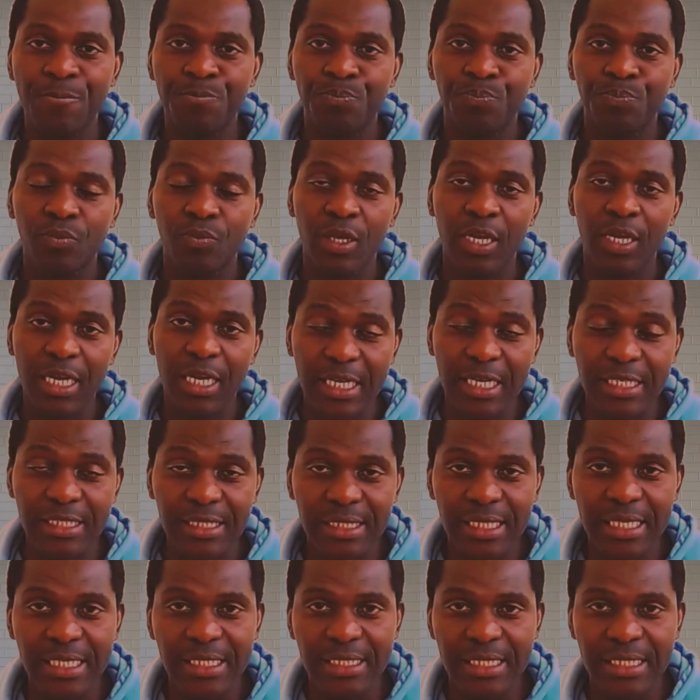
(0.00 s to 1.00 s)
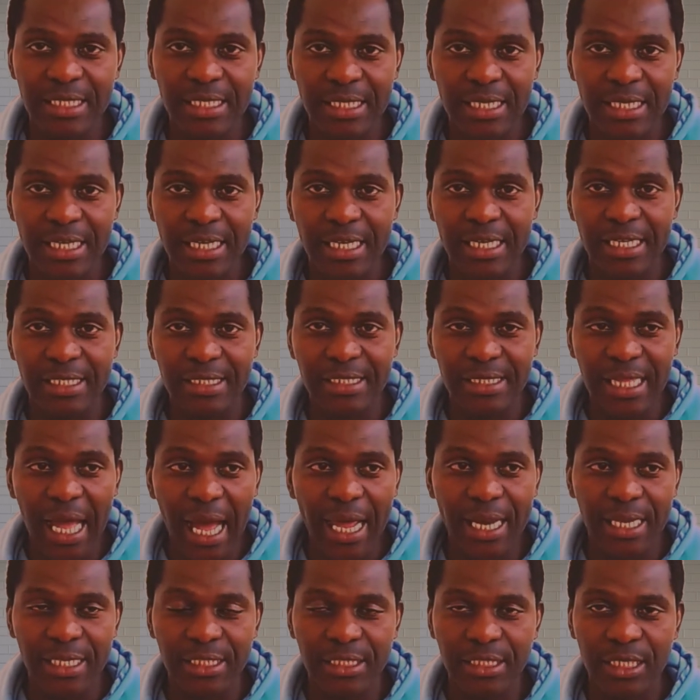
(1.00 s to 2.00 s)
Christianity
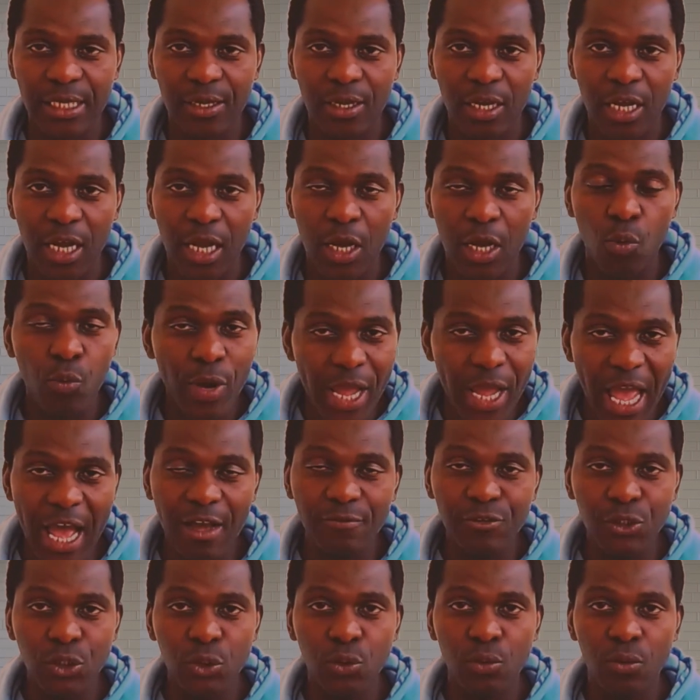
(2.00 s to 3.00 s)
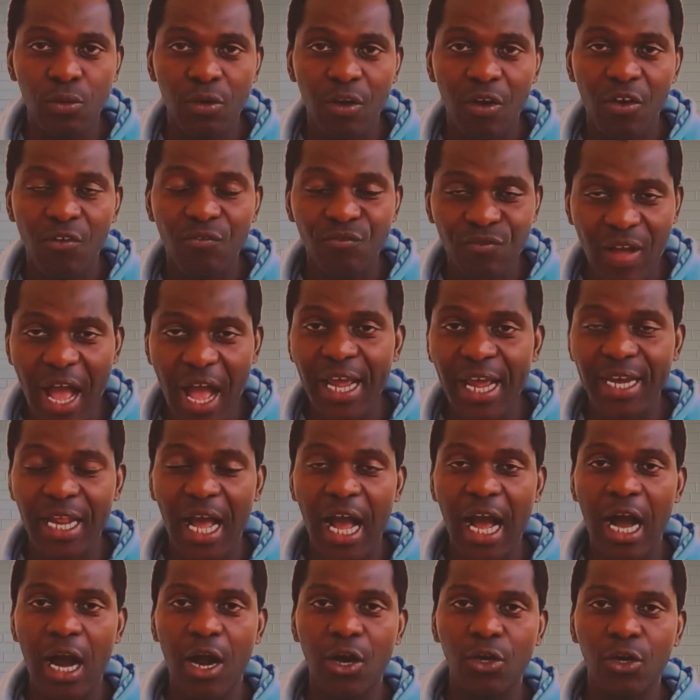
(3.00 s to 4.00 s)
started, we have to find
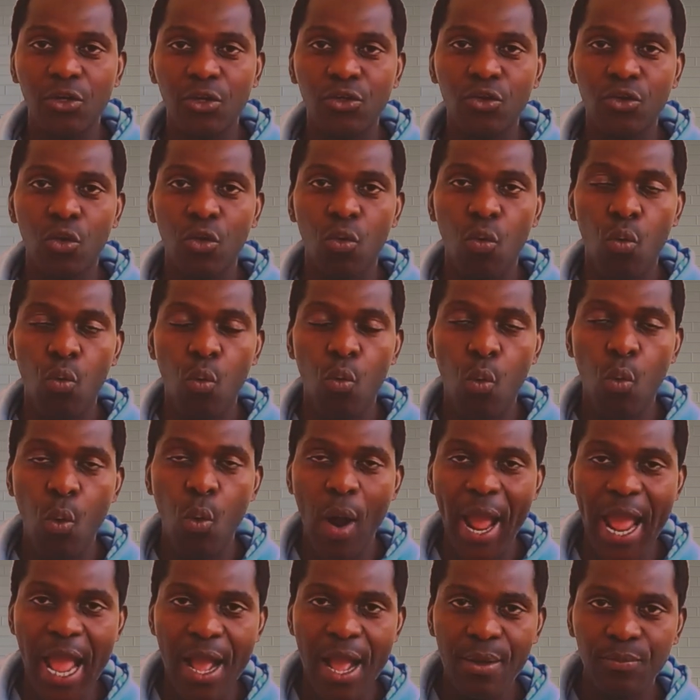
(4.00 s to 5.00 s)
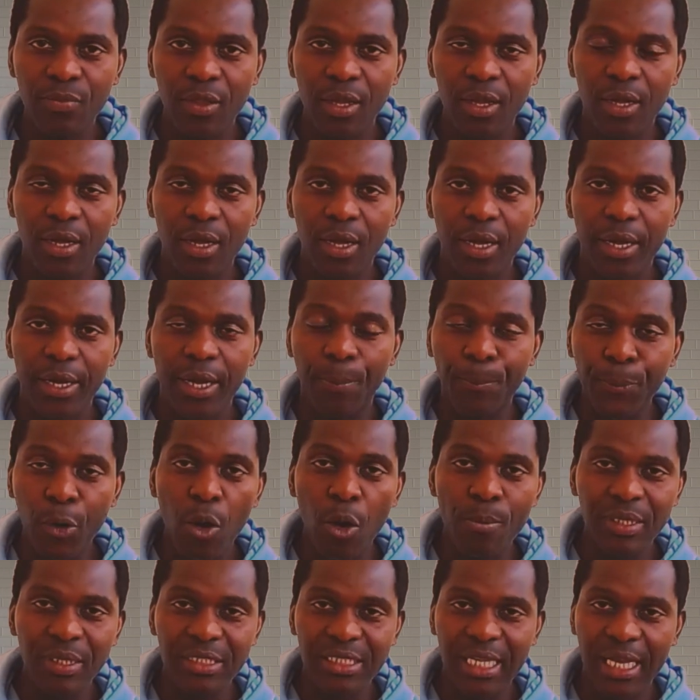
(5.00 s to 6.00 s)
out where the promised
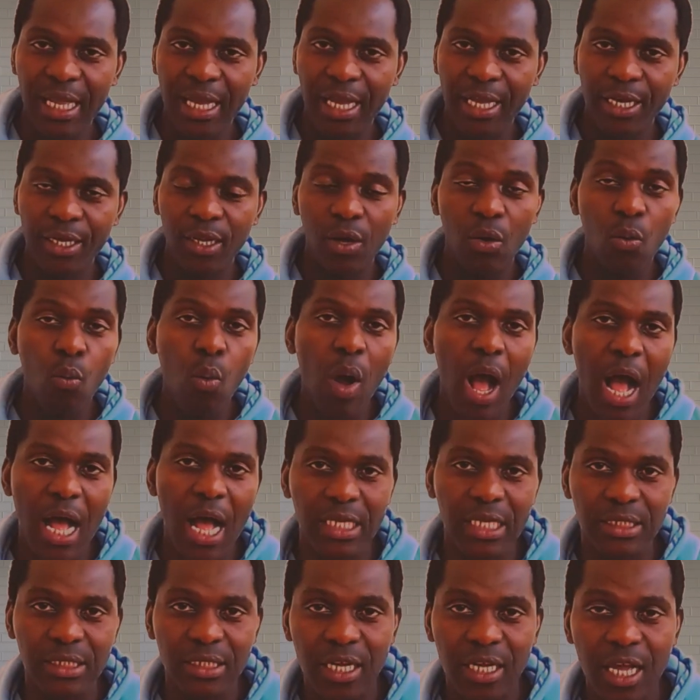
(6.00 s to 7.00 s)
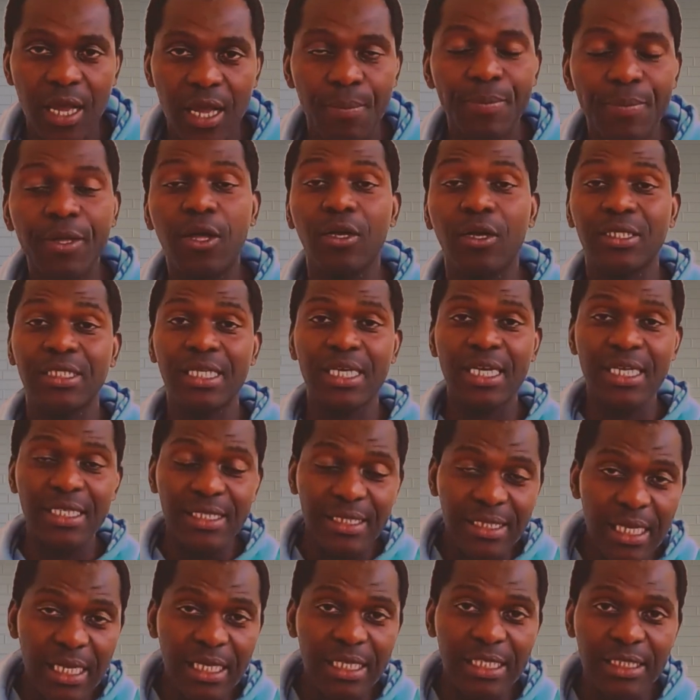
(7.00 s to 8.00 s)
land was. Because
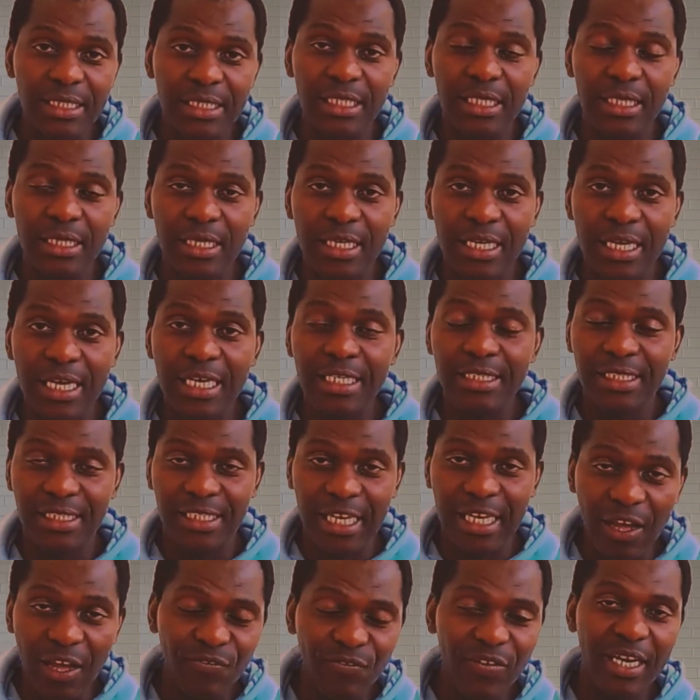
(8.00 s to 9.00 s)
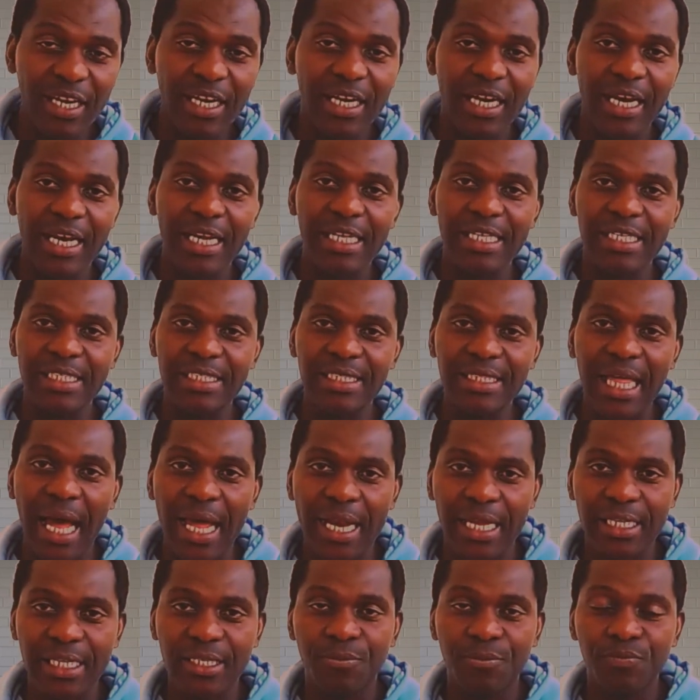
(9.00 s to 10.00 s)
Christianity definitely started
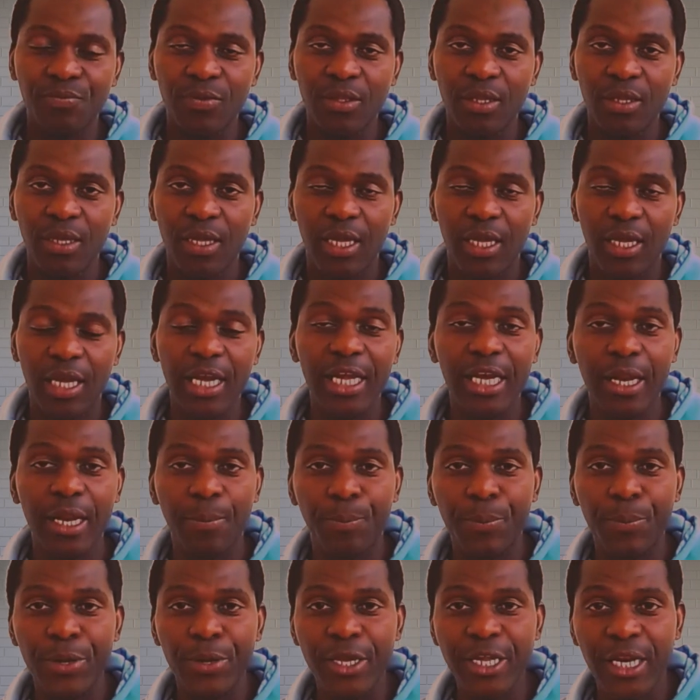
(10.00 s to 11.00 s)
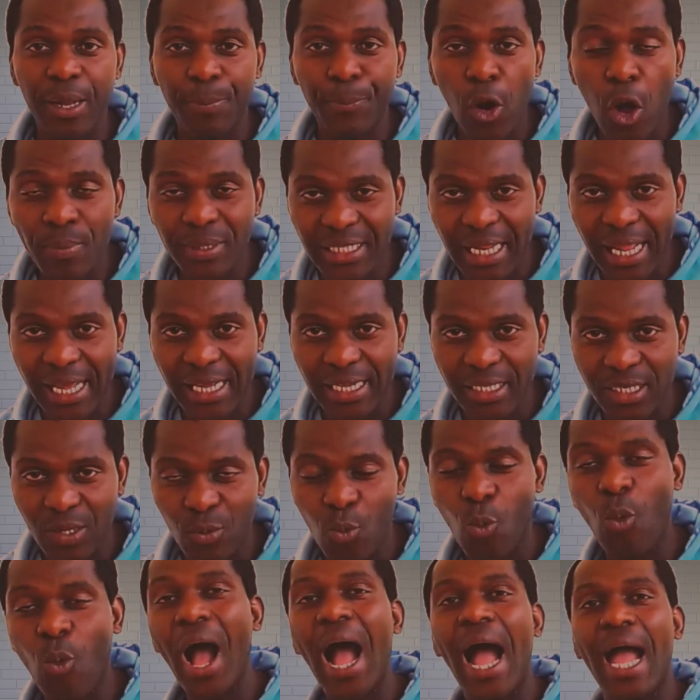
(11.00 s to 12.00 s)
in a promised land.
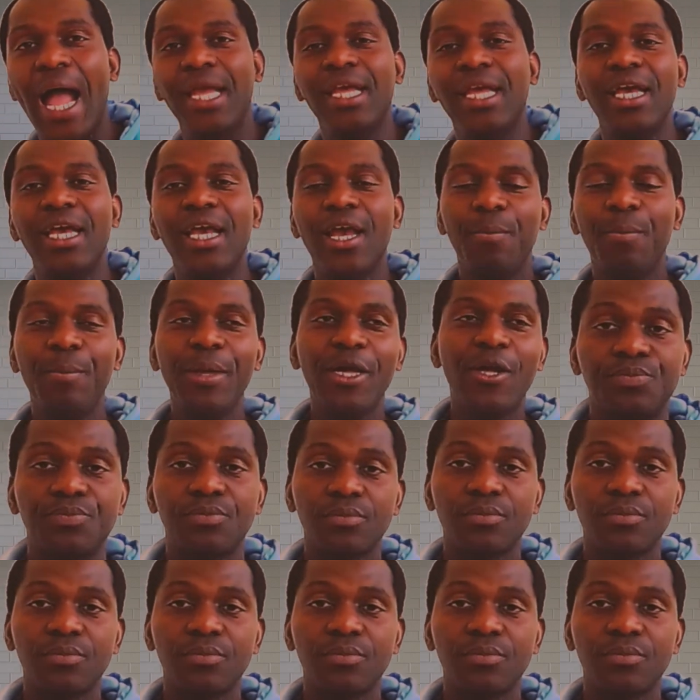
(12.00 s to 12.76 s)
Why? Because